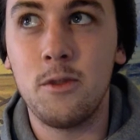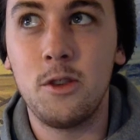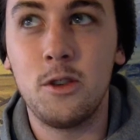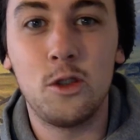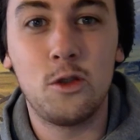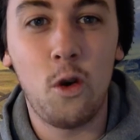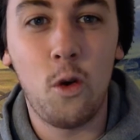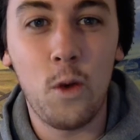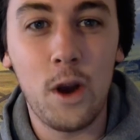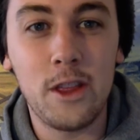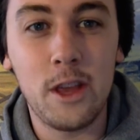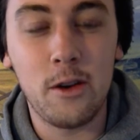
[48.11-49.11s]
to control
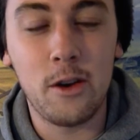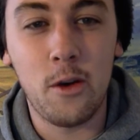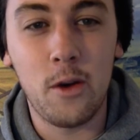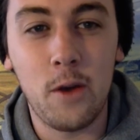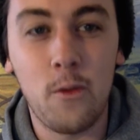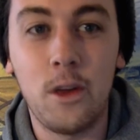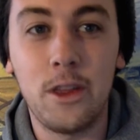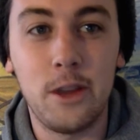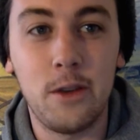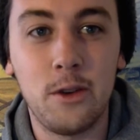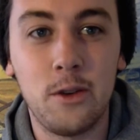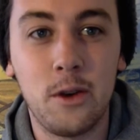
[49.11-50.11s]
where they were going and what
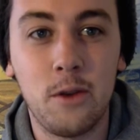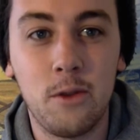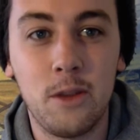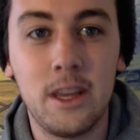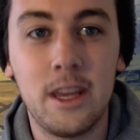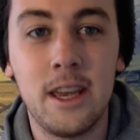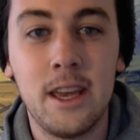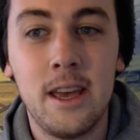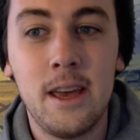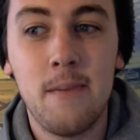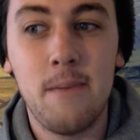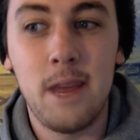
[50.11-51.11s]
they were doing really
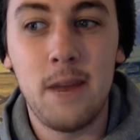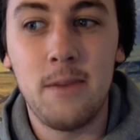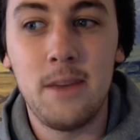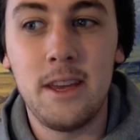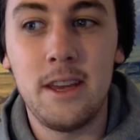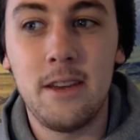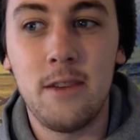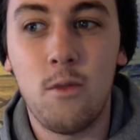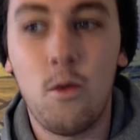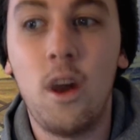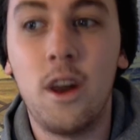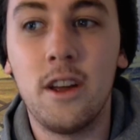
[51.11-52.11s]
made me
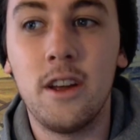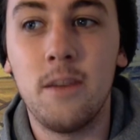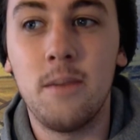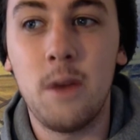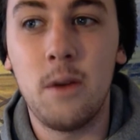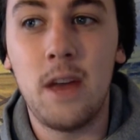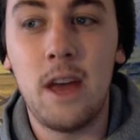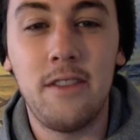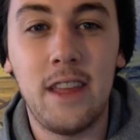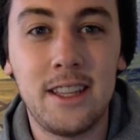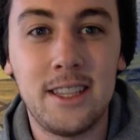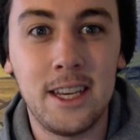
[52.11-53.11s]
want to be able to
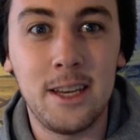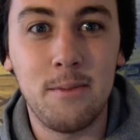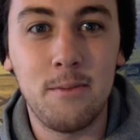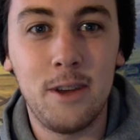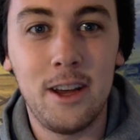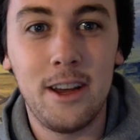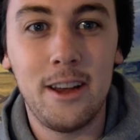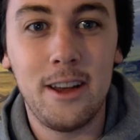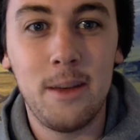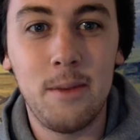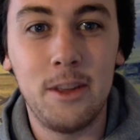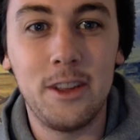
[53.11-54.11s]
have that same
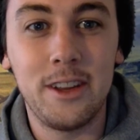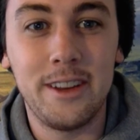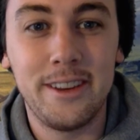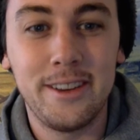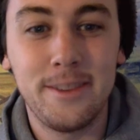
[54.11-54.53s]
ability.